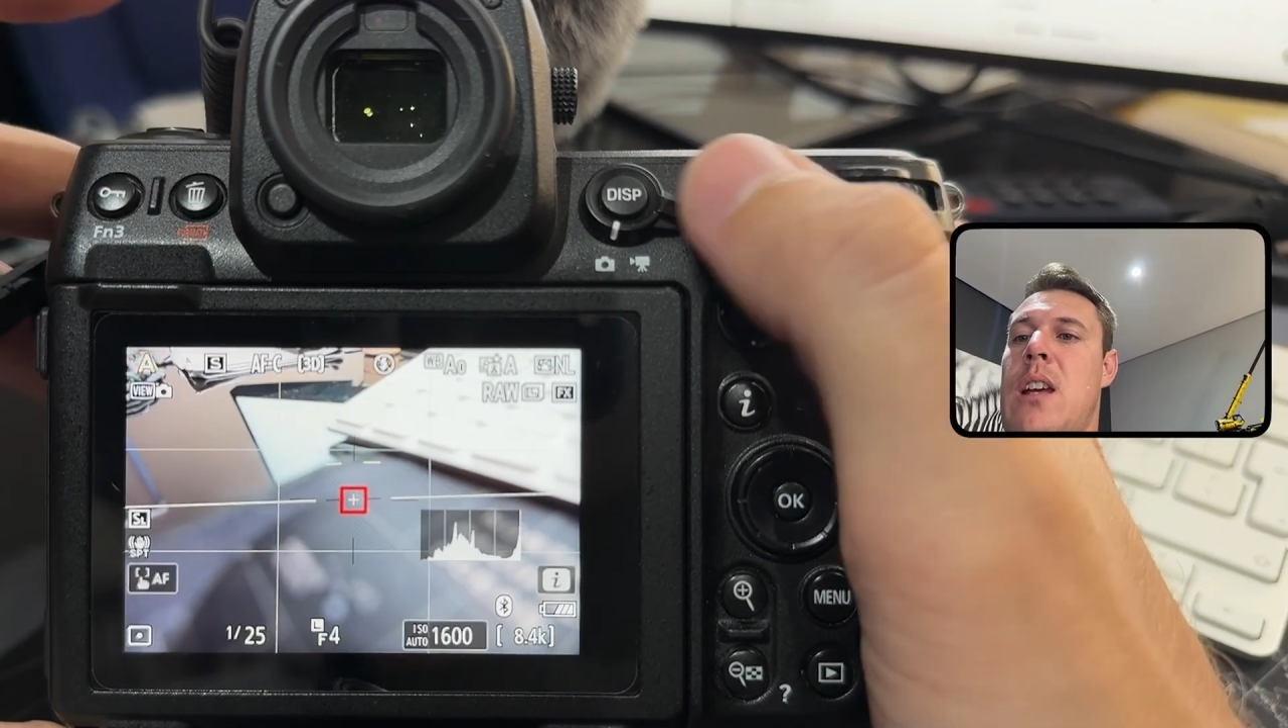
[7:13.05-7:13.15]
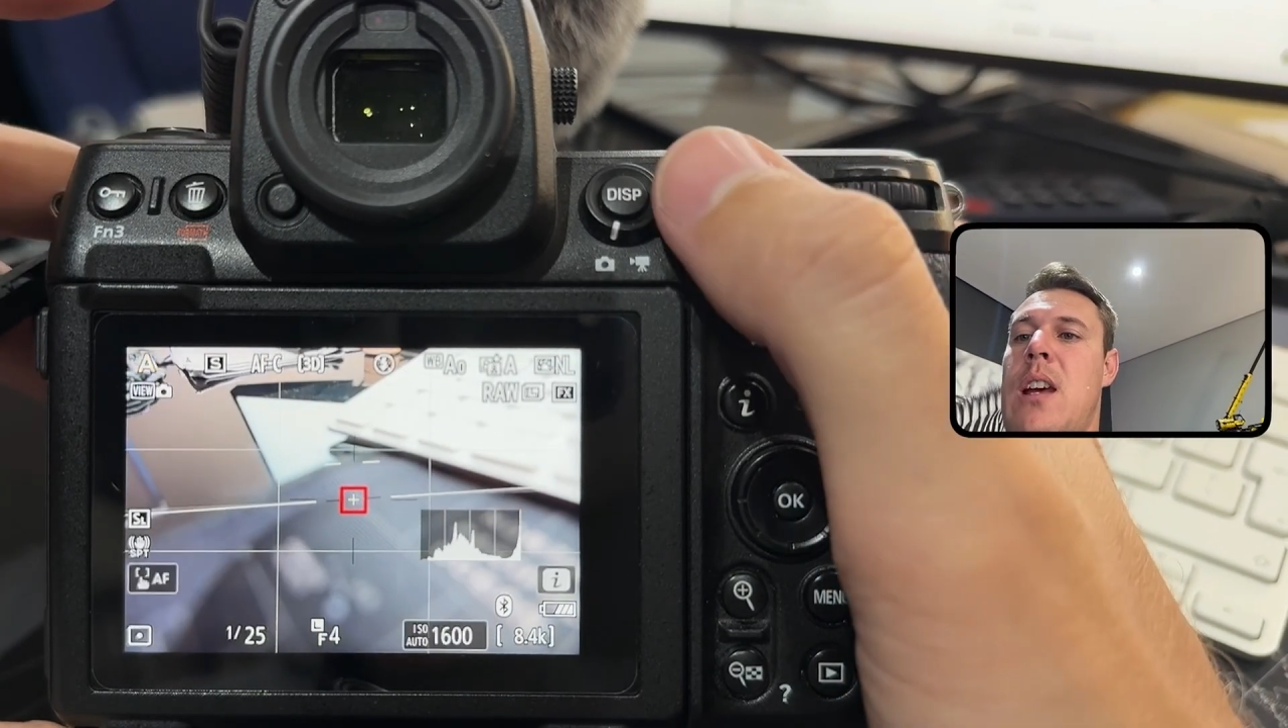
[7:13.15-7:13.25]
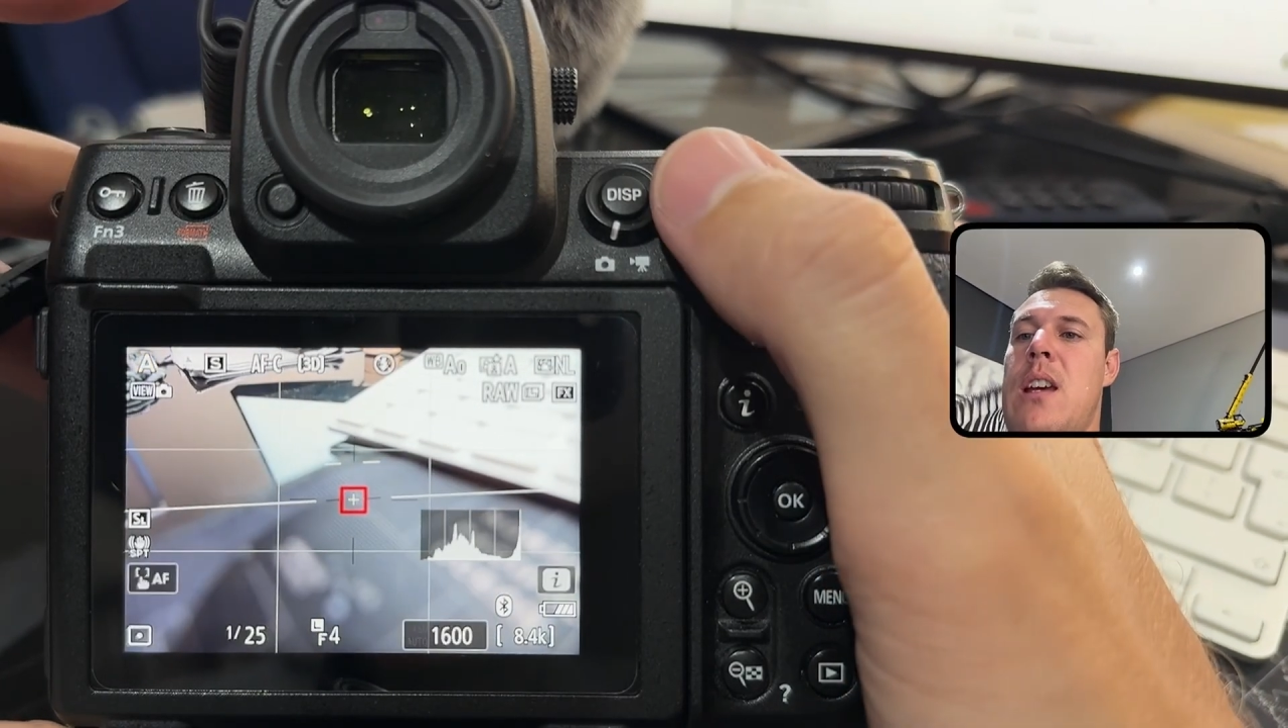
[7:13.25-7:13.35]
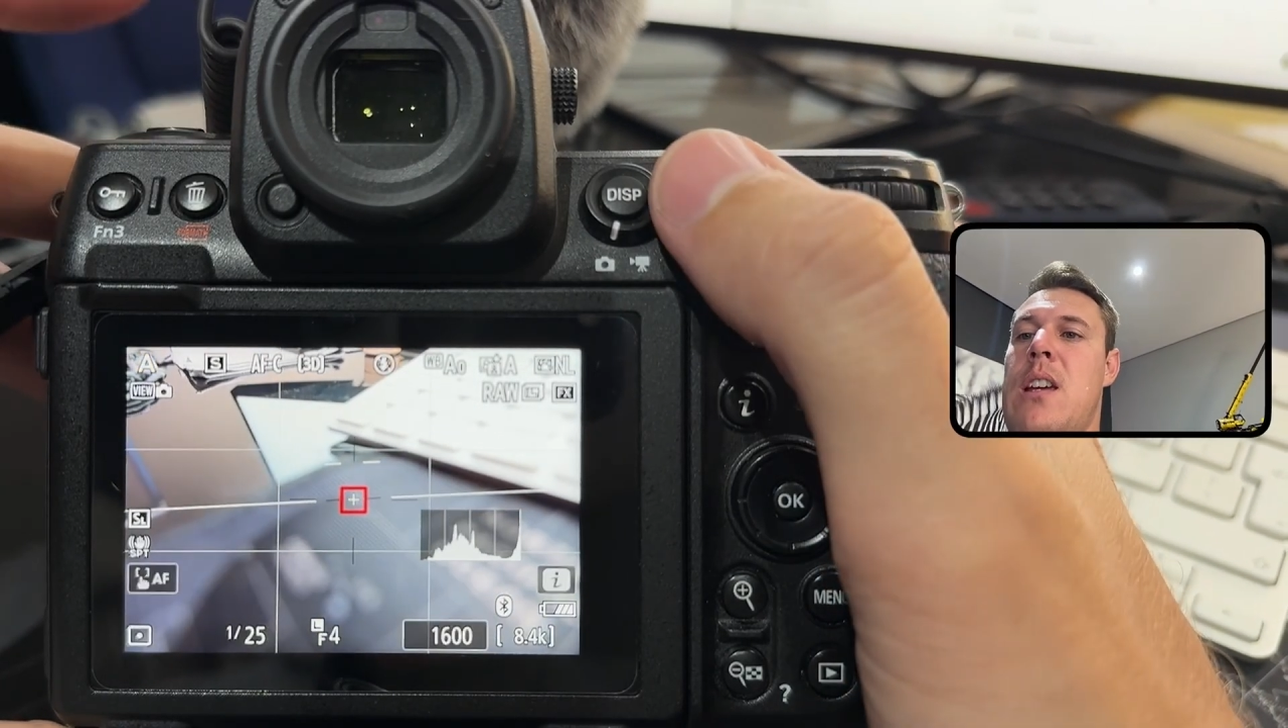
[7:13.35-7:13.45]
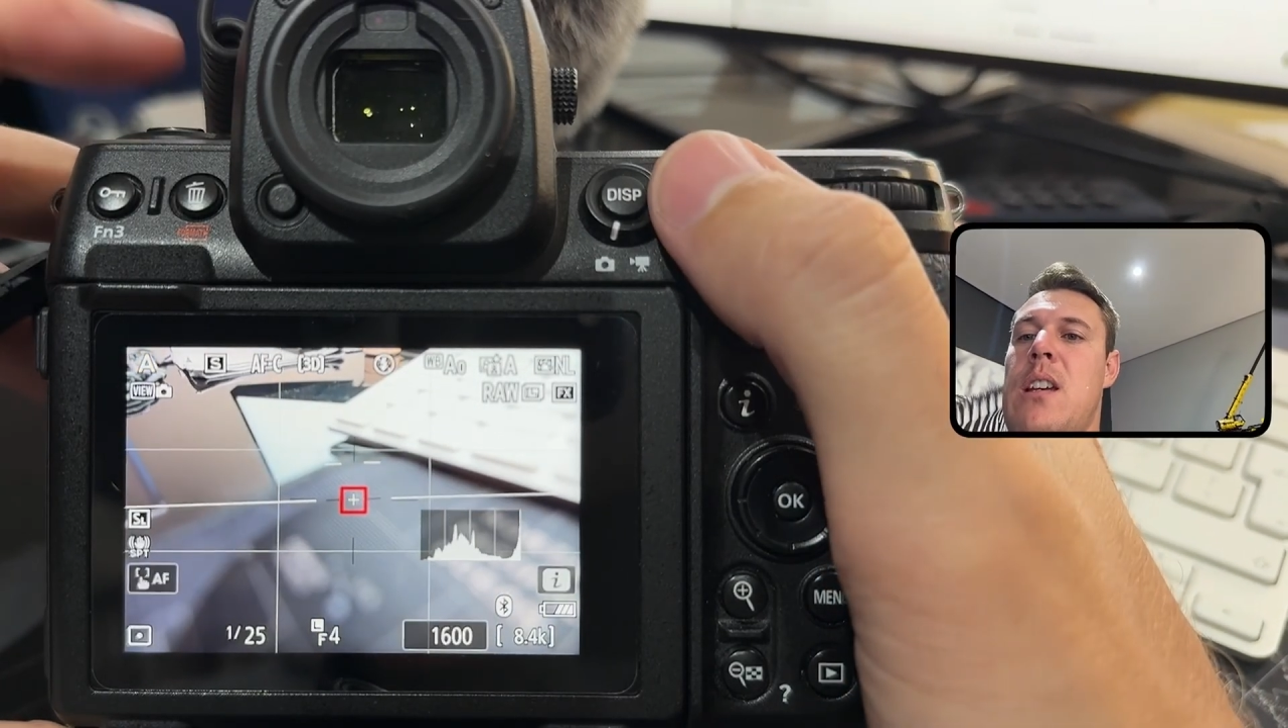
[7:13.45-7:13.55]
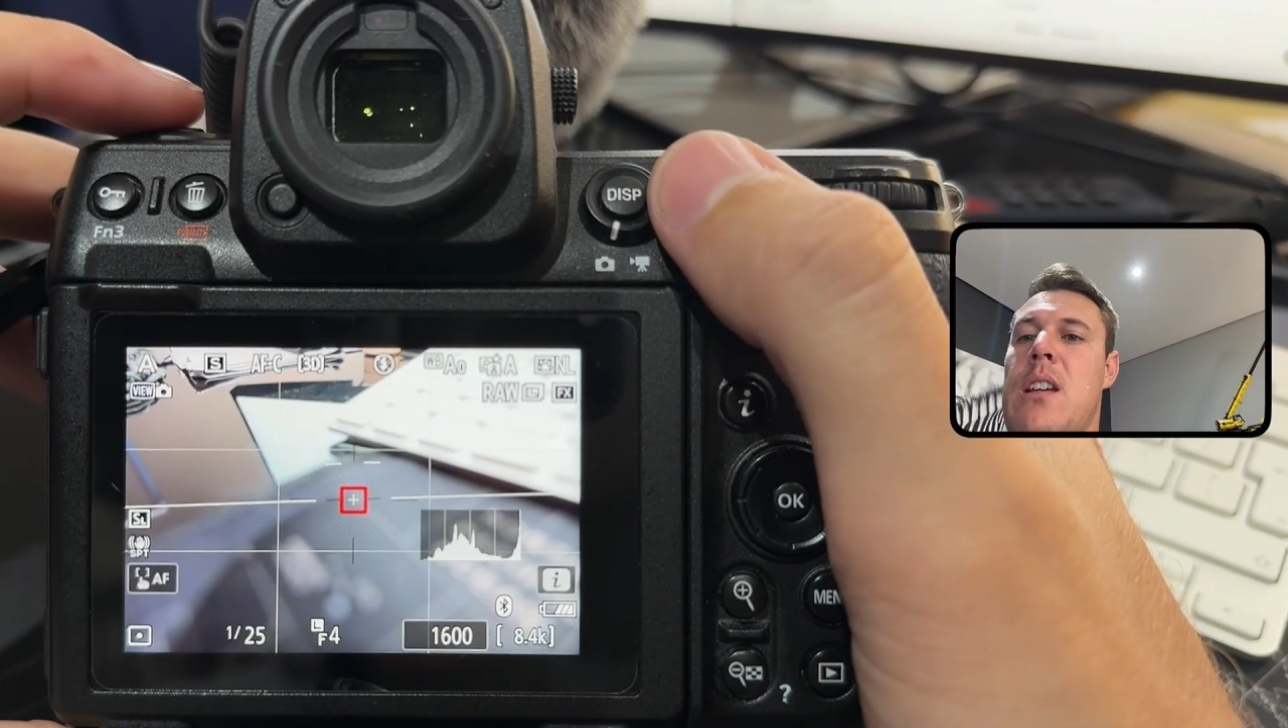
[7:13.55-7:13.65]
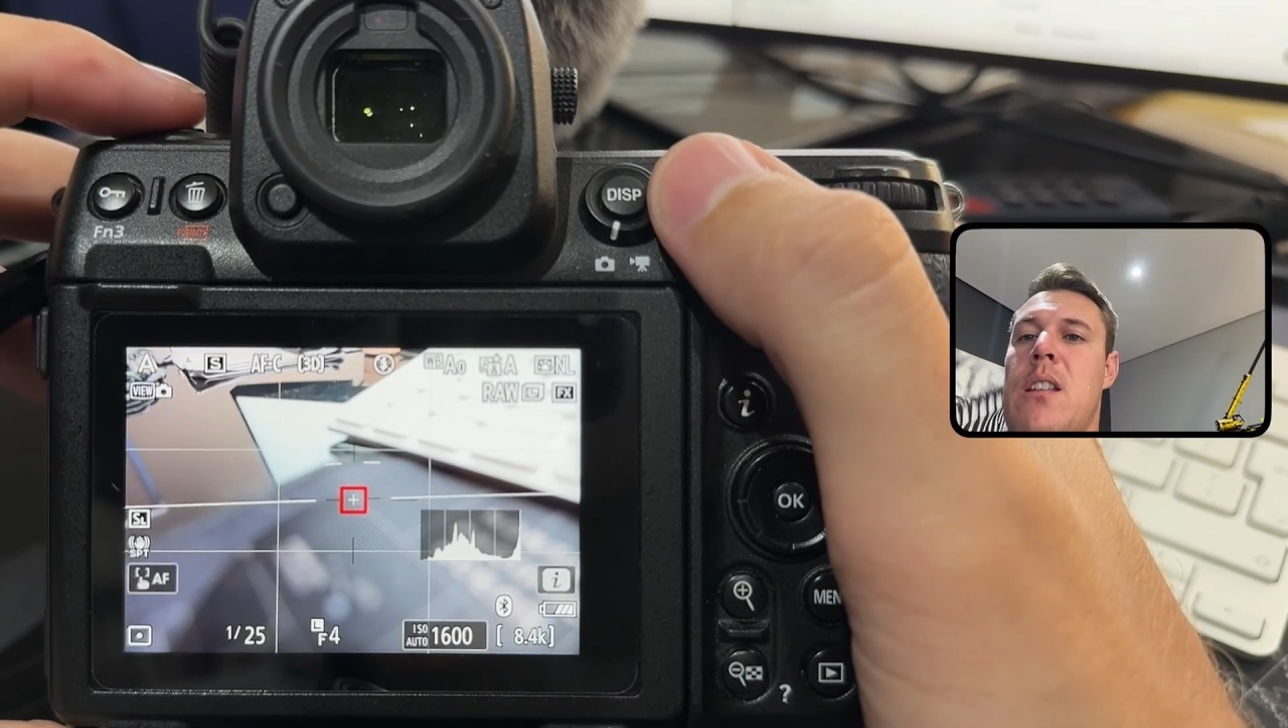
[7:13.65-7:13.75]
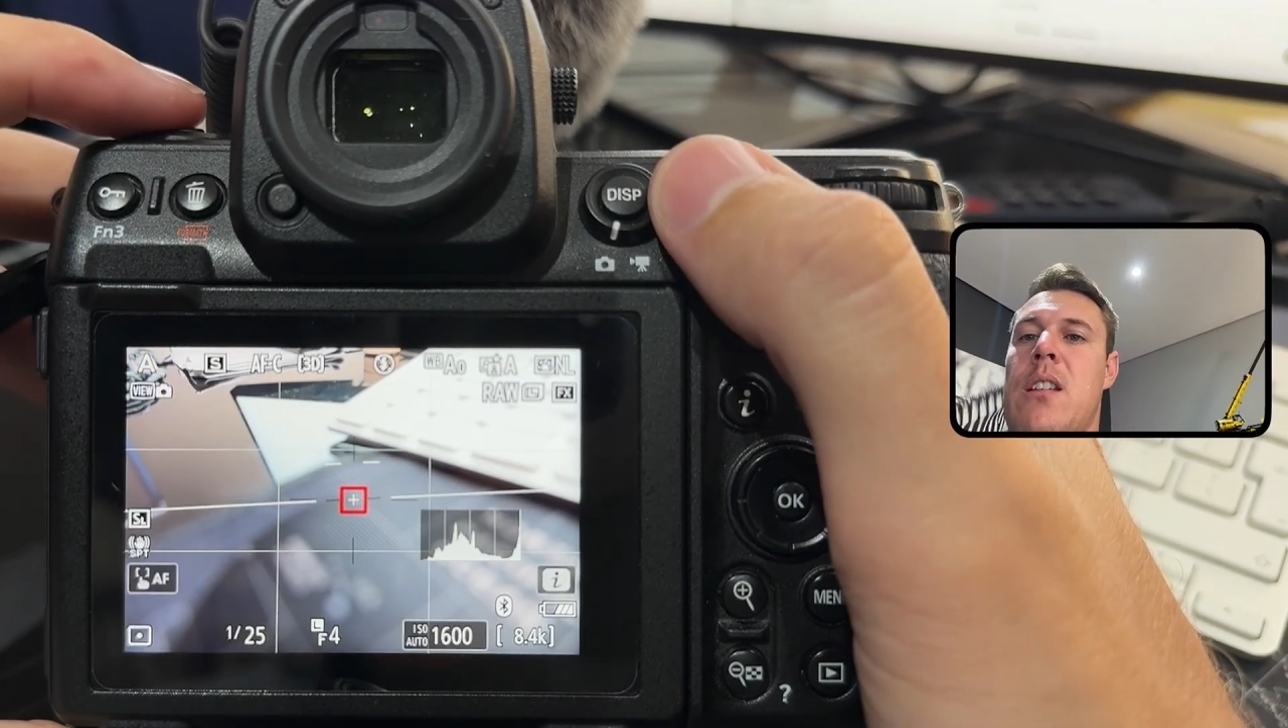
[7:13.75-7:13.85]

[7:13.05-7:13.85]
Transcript: A and